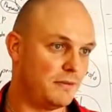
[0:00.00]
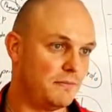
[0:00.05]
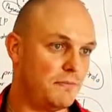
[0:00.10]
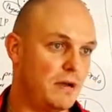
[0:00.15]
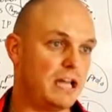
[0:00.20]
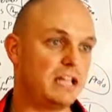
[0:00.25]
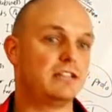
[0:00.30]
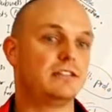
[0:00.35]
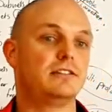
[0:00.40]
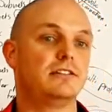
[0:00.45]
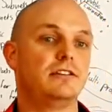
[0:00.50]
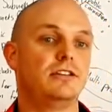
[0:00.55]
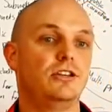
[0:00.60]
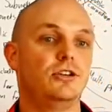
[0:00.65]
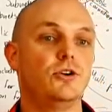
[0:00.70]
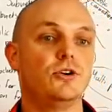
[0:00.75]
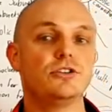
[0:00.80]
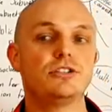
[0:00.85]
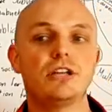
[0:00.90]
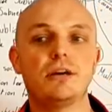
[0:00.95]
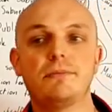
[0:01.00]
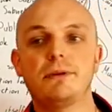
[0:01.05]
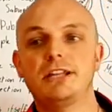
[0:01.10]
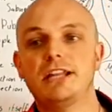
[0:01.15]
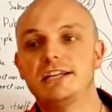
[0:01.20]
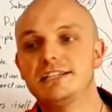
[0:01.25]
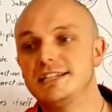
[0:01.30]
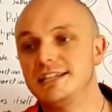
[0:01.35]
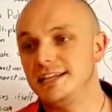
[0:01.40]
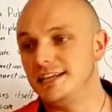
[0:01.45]
But your subnet
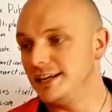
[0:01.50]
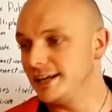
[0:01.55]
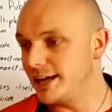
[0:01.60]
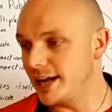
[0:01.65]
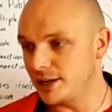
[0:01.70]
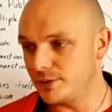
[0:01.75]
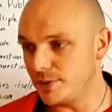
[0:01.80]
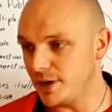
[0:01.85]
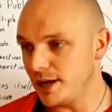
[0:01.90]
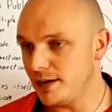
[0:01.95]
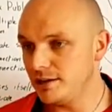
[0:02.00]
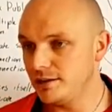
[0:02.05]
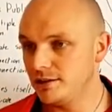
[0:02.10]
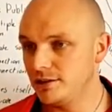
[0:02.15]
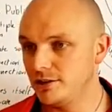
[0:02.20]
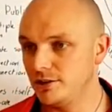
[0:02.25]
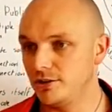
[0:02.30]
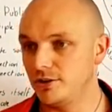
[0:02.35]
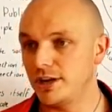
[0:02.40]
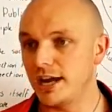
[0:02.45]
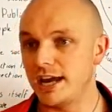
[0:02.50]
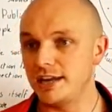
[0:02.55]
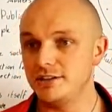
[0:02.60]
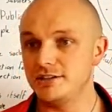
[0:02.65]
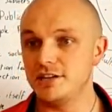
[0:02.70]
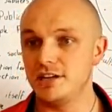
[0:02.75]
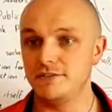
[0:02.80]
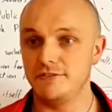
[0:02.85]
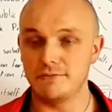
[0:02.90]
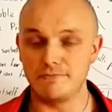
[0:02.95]
doesn't need a gateway. You can
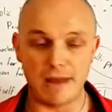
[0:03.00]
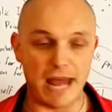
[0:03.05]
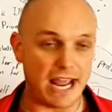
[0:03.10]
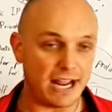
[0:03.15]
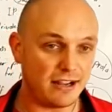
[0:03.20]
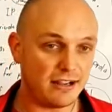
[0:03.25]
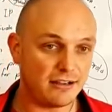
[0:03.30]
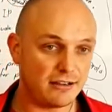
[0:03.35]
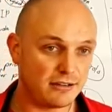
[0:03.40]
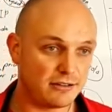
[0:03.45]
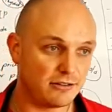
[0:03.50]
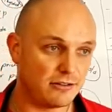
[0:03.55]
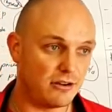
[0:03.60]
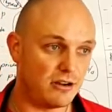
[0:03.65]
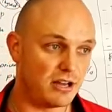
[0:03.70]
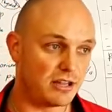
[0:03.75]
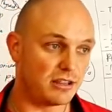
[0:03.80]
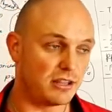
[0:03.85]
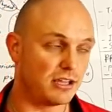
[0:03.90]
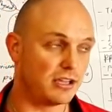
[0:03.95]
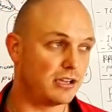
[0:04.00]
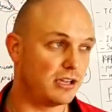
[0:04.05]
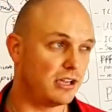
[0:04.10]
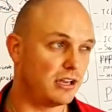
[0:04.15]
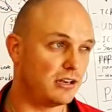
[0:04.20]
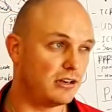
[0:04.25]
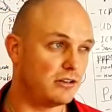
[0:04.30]
just leave it blank. I think